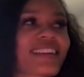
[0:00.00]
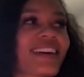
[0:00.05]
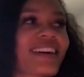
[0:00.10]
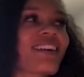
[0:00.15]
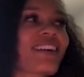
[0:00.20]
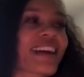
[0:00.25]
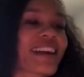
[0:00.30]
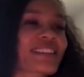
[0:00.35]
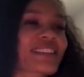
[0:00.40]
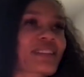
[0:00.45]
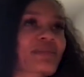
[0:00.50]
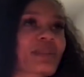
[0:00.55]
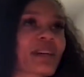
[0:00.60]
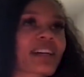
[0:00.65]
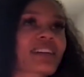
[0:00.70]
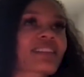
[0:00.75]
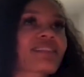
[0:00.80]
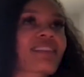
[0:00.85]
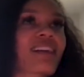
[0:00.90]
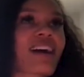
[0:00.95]
Okay, so I'm
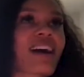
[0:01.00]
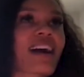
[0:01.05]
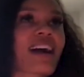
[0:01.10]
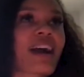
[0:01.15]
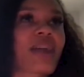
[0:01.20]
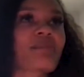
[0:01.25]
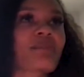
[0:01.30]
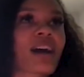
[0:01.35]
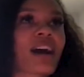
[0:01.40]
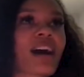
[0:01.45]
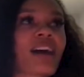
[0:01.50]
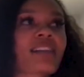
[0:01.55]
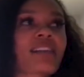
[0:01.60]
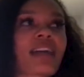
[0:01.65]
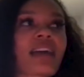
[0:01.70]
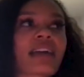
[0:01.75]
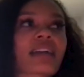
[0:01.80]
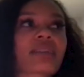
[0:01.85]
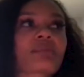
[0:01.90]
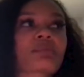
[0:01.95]
not gonna lie, I'm not
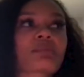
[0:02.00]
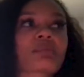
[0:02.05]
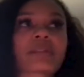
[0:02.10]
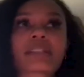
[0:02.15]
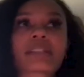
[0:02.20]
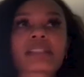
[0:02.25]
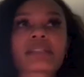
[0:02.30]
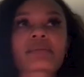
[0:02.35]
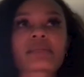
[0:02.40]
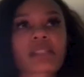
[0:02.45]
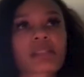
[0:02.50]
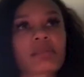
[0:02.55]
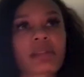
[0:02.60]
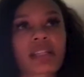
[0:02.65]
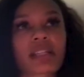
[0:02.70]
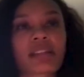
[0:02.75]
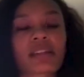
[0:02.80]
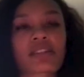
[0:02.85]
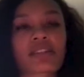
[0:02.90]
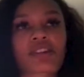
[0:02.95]
like really, really
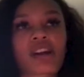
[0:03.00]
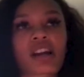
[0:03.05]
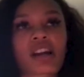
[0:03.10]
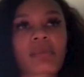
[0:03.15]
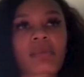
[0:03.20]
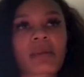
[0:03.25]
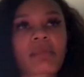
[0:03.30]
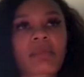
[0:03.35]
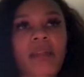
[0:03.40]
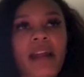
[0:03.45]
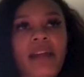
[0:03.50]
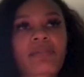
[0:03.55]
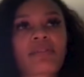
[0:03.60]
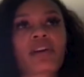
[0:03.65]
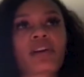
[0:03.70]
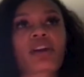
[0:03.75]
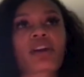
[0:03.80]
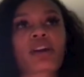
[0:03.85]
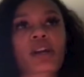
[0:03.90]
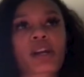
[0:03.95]
big in astronomy, but I've
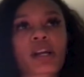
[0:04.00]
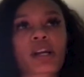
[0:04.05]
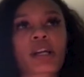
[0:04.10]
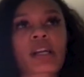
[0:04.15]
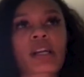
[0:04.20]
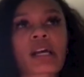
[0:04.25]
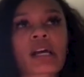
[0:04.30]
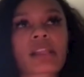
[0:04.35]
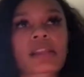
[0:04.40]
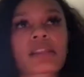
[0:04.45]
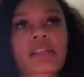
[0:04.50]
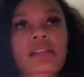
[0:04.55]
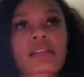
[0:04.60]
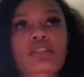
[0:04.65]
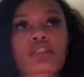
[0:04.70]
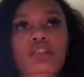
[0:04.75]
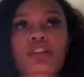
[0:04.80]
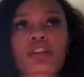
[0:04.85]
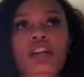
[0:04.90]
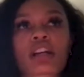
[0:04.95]
heard
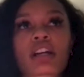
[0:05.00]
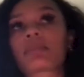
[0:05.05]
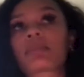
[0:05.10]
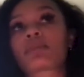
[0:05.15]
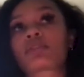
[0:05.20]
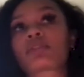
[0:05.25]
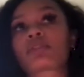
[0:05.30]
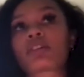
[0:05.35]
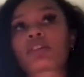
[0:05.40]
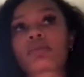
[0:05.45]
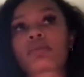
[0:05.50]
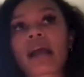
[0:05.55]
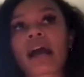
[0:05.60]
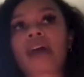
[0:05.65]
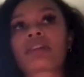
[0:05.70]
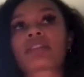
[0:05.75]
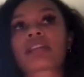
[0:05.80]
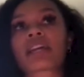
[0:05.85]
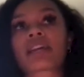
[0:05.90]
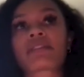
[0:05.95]
this term thrown
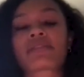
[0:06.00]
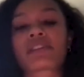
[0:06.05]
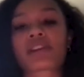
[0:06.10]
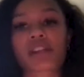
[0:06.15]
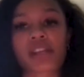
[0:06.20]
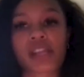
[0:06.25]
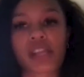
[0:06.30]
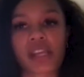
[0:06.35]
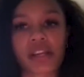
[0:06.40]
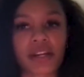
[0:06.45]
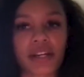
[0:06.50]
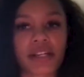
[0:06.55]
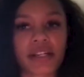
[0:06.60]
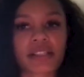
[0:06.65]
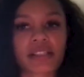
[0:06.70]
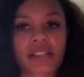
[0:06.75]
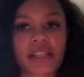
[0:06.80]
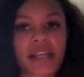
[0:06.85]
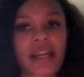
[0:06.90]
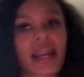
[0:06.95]
around like for
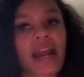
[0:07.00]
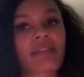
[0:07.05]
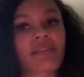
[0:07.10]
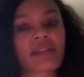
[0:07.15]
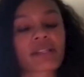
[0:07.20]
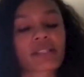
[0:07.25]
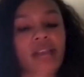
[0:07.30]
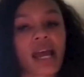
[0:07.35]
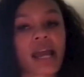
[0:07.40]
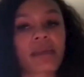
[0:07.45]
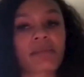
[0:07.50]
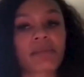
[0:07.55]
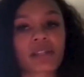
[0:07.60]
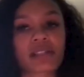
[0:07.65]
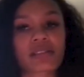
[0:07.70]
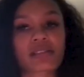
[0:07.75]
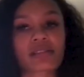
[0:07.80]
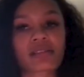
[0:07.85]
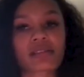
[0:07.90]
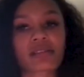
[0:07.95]
years. And every time
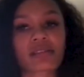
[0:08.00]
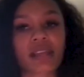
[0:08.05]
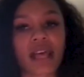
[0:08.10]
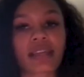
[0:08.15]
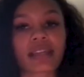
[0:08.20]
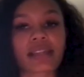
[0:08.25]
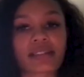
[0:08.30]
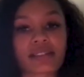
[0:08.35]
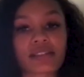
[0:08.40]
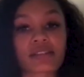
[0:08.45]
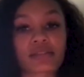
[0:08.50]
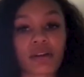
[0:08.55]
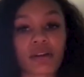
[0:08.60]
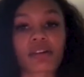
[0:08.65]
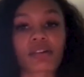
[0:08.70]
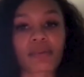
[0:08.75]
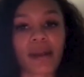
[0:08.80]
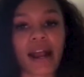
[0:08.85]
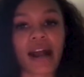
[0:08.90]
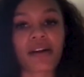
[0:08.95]
this like is
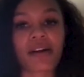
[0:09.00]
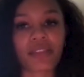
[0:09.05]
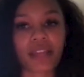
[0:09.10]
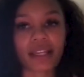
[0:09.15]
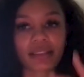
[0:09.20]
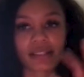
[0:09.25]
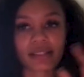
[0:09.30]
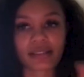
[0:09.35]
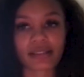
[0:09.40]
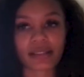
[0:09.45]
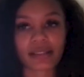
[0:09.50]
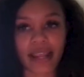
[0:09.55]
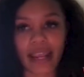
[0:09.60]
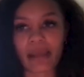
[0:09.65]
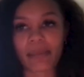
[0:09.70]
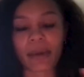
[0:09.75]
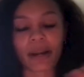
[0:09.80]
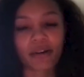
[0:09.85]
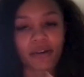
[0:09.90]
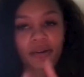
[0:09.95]
thrown around, like this
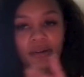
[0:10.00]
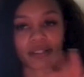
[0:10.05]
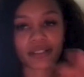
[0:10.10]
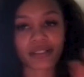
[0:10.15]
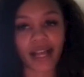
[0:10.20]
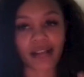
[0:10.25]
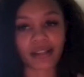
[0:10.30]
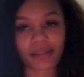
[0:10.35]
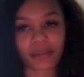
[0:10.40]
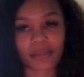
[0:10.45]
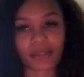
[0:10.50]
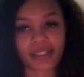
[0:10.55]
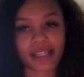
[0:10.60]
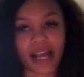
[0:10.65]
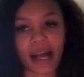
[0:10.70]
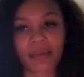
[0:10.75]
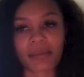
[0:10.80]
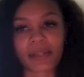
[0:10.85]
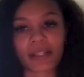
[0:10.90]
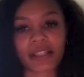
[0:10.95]
name, I don't know exactly what's
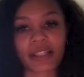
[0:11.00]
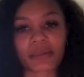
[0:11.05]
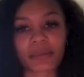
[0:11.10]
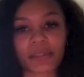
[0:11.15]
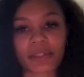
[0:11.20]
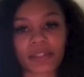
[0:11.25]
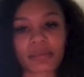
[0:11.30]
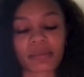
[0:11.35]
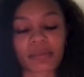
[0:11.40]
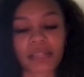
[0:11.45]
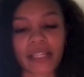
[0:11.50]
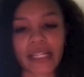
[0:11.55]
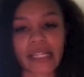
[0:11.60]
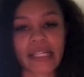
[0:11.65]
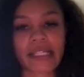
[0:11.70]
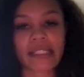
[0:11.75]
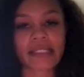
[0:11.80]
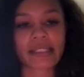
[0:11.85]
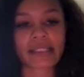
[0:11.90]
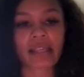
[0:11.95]
happening like with the
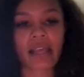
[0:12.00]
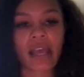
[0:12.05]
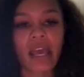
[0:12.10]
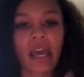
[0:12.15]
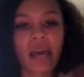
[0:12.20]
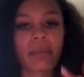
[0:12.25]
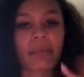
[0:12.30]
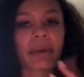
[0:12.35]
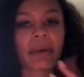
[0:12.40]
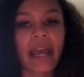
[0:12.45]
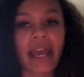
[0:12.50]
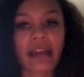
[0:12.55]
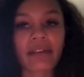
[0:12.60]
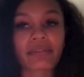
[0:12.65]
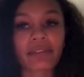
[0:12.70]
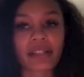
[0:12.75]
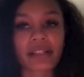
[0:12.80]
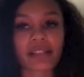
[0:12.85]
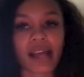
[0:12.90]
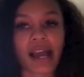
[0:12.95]
planets, but
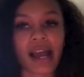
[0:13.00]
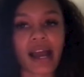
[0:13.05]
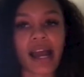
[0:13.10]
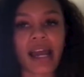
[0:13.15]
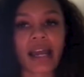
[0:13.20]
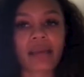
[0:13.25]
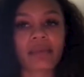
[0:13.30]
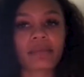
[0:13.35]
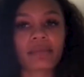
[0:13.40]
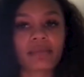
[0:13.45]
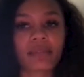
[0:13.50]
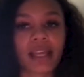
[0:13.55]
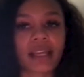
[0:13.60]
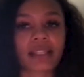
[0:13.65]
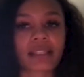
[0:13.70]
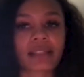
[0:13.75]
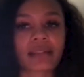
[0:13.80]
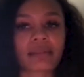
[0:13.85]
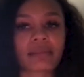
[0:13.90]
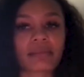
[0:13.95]
every time
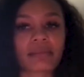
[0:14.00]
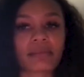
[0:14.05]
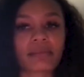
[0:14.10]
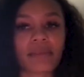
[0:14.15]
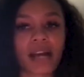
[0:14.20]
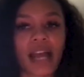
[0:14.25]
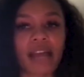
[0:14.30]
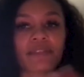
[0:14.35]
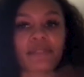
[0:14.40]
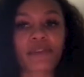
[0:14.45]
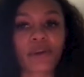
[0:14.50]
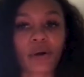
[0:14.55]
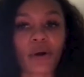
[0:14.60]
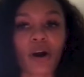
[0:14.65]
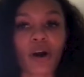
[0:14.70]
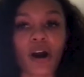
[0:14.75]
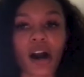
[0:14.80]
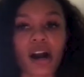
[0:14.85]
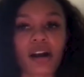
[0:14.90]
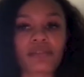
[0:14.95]
like I feel
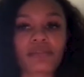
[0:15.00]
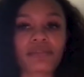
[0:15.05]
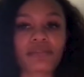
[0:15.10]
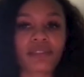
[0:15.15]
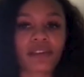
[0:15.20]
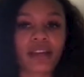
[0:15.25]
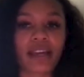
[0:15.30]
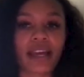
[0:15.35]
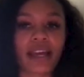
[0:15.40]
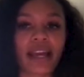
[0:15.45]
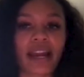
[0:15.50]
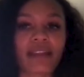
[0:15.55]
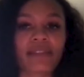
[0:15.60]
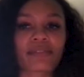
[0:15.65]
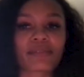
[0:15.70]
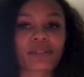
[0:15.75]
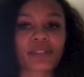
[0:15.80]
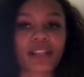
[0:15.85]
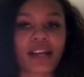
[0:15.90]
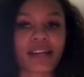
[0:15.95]
off. And I
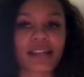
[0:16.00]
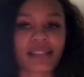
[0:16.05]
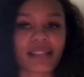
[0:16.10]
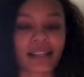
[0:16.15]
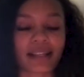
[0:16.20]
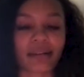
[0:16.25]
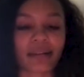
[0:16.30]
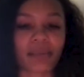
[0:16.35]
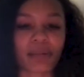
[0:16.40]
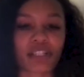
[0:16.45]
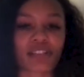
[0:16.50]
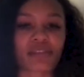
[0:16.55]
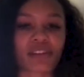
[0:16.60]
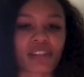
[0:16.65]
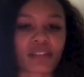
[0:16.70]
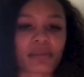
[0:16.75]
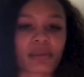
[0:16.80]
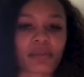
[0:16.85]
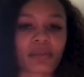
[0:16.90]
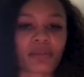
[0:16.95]
realize that like a bunch of
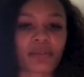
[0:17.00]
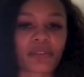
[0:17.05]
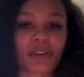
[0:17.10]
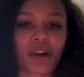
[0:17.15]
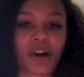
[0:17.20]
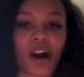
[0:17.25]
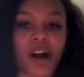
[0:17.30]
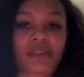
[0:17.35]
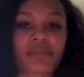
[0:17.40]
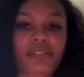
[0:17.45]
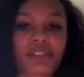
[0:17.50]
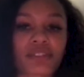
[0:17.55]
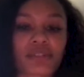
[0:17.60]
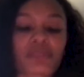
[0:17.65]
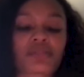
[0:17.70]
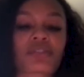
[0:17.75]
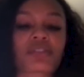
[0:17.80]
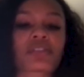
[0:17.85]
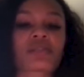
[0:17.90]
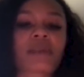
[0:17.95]
other people feel off
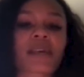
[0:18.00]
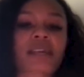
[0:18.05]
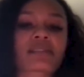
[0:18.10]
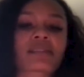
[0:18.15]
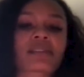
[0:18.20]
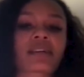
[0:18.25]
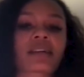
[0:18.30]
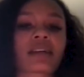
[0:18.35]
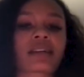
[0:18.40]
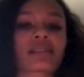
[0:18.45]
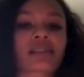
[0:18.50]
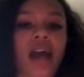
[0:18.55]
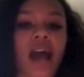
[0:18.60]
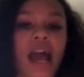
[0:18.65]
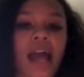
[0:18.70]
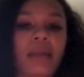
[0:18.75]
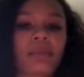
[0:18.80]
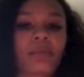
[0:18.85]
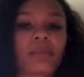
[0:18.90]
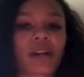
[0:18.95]
too. So it's basically like a
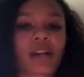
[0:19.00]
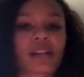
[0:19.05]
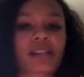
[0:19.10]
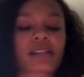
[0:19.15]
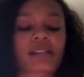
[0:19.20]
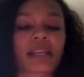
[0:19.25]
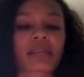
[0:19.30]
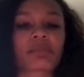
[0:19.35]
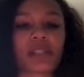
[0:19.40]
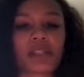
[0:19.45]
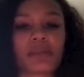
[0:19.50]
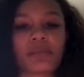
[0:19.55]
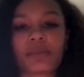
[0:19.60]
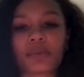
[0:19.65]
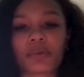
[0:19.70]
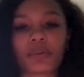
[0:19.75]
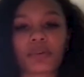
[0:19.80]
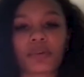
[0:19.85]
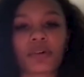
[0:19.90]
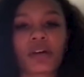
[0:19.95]
time where it's like
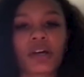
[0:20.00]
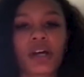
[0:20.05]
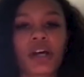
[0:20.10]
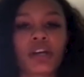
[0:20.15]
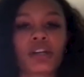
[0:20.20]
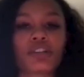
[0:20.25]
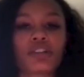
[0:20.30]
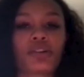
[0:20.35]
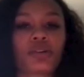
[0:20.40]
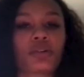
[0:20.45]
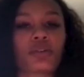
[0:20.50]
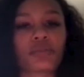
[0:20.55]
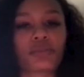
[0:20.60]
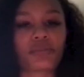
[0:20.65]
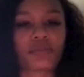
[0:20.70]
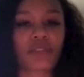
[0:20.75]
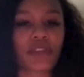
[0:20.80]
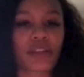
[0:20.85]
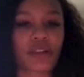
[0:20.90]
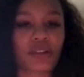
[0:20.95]
people you don't
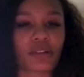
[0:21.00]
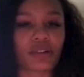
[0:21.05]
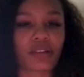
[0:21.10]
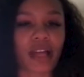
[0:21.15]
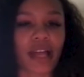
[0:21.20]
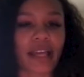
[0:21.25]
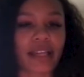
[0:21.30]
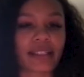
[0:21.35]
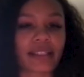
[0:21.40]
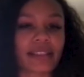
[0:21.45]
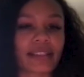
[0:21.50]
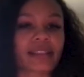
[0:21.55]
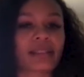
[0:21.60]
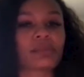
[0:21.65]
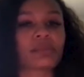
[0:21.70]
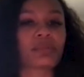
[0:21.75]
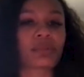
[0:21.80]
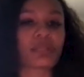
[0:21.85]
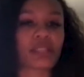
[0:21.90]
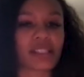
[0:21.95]
feel like
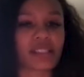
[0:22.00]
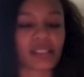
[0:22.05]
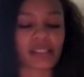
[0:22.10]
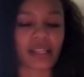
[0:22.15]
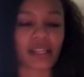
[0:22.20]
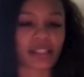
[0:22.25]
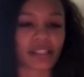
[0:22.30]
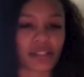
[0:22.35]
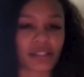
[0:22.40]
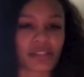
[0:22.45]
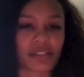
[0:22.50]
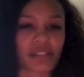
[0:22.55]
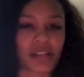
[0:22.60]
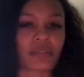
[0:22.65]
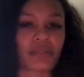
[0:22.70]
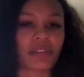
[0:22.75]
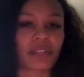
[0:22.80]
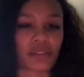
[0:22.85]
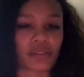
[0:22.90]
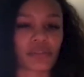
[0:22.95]
completely like
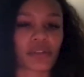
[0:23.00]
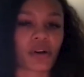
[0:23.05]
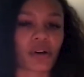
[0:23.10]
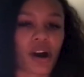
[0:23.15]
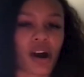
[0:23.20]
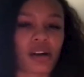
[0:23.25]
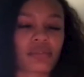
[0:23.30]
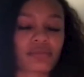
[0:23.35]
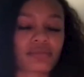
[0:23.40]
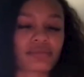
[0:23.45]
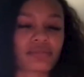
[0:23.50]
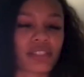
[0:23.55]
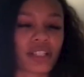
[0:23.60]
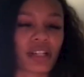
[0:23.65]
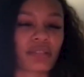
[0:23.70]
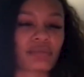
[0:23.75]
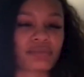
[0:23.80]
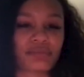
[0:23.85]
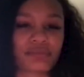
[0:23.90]
yourself, like you feel off, you know?